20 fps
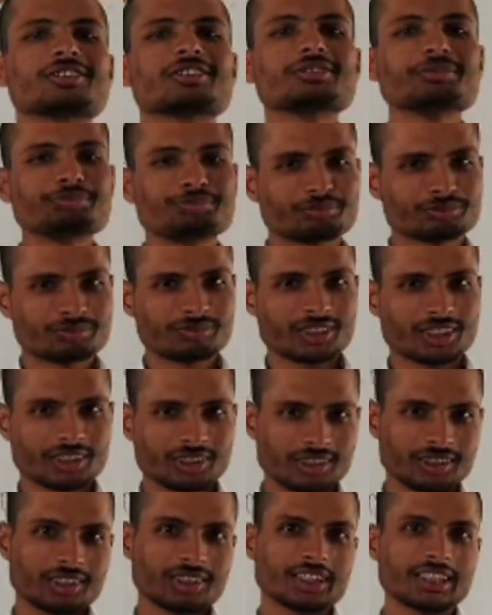also,
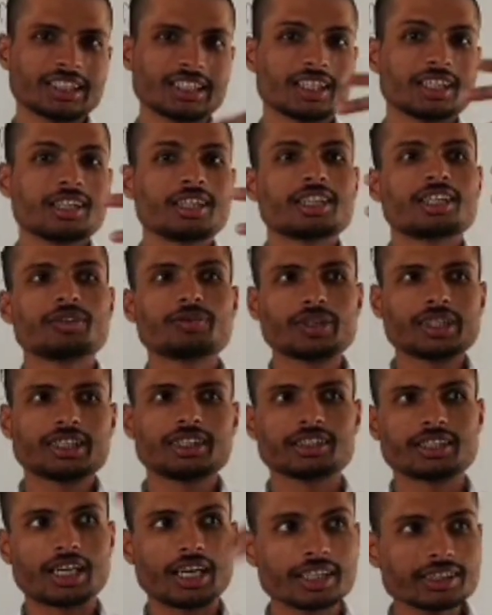
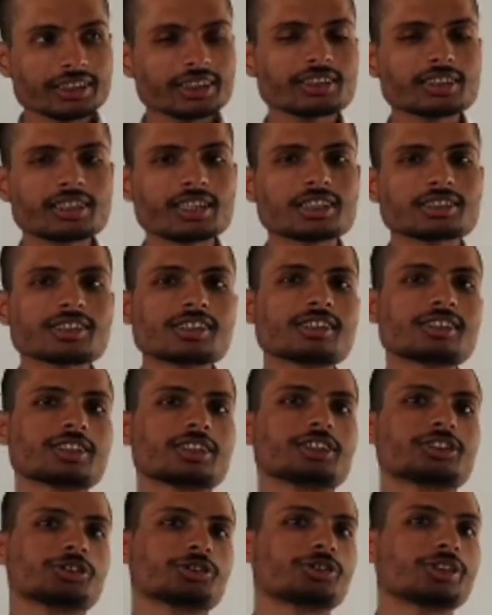even in higher
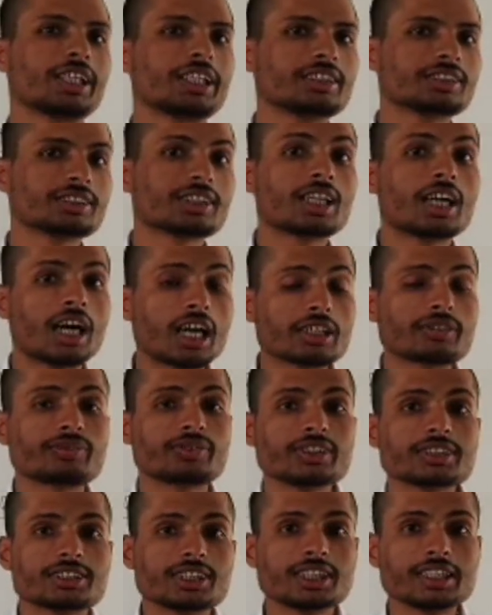classes, students
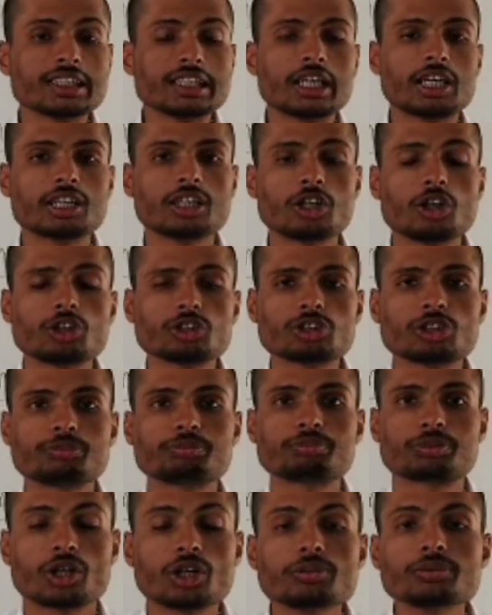are facing a lot
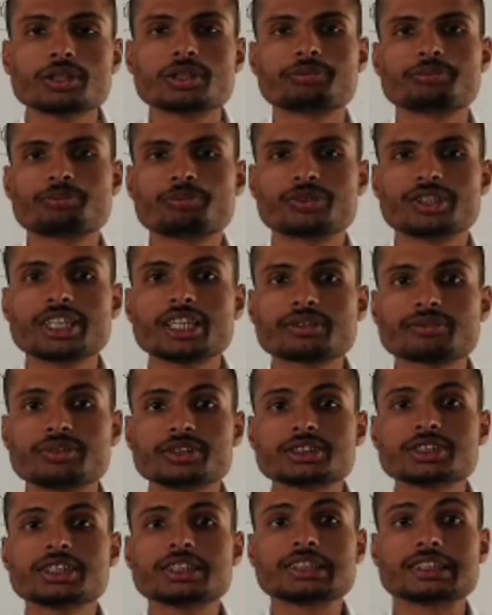of problems. They
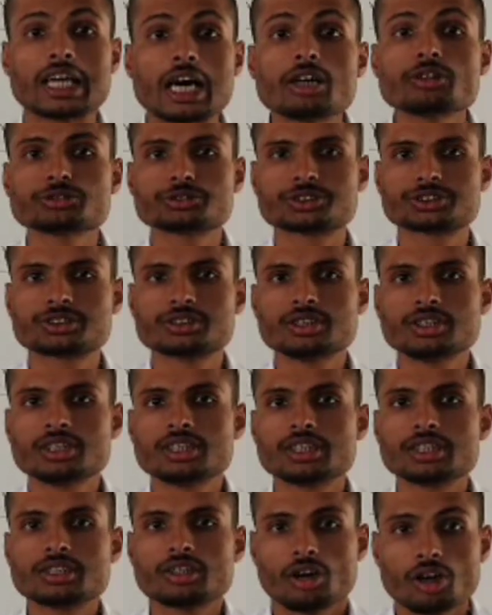are facing doubts.
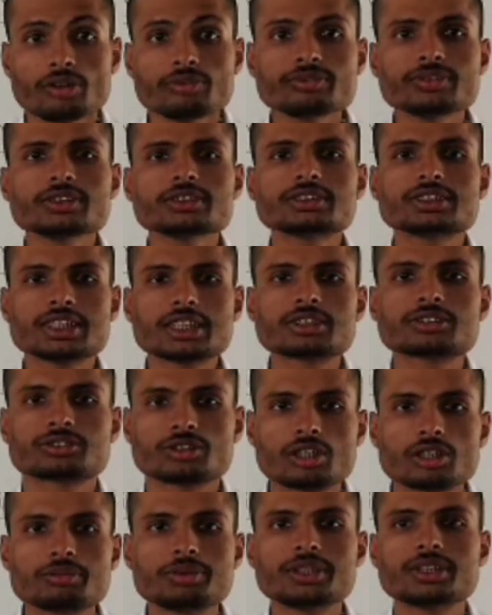Of course, they
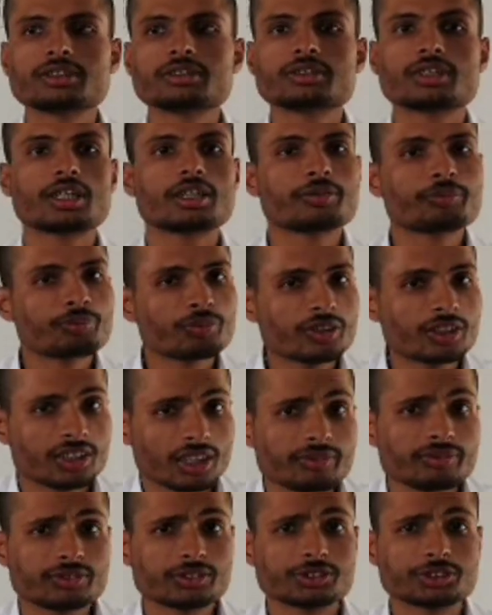are solving
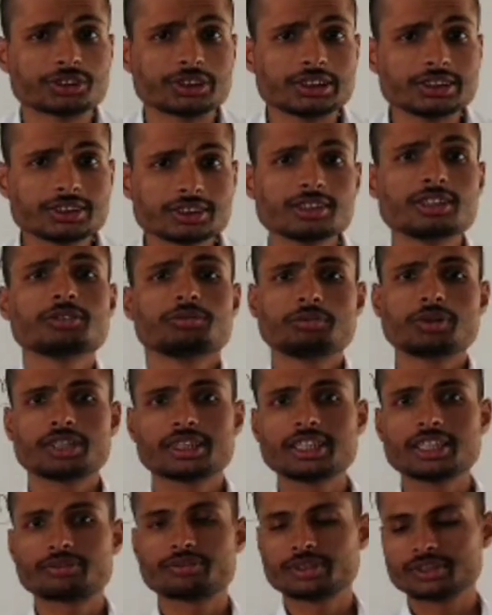tough questions,
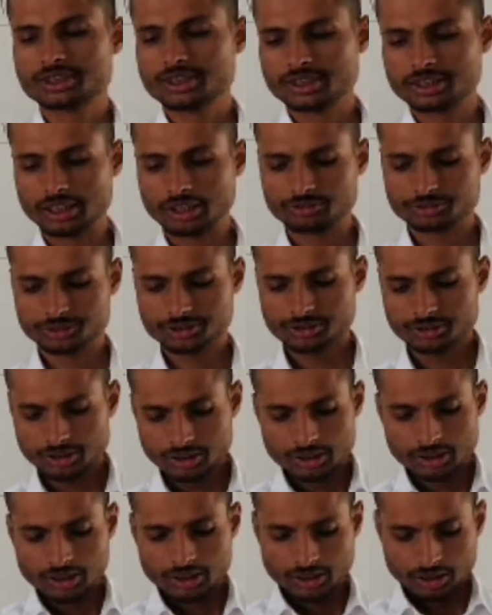but they are facing doubts.
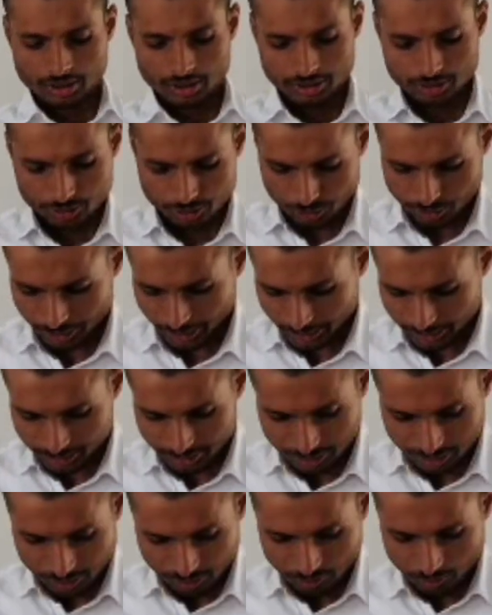So
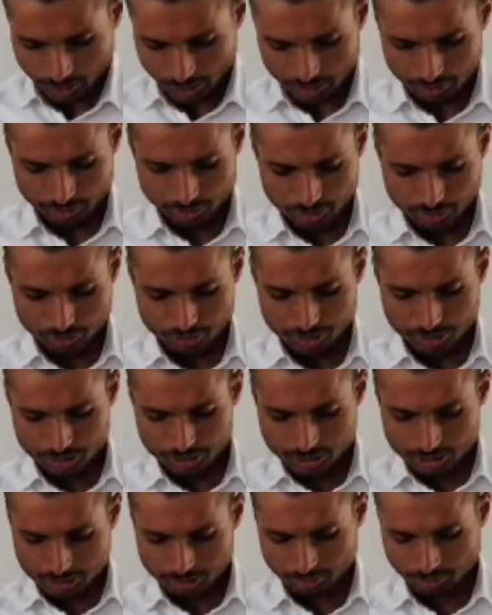then we are going to
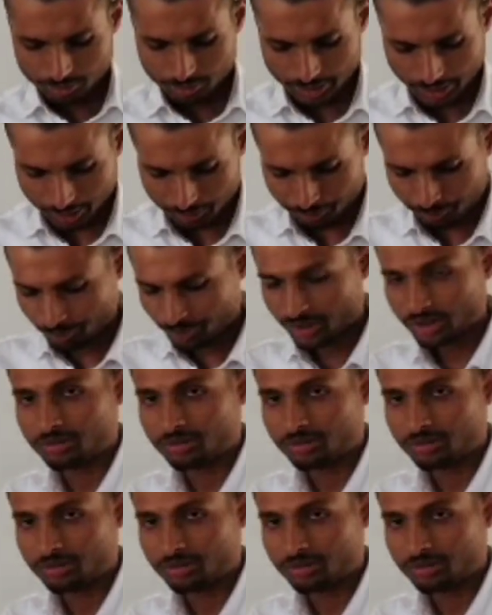discuss about them.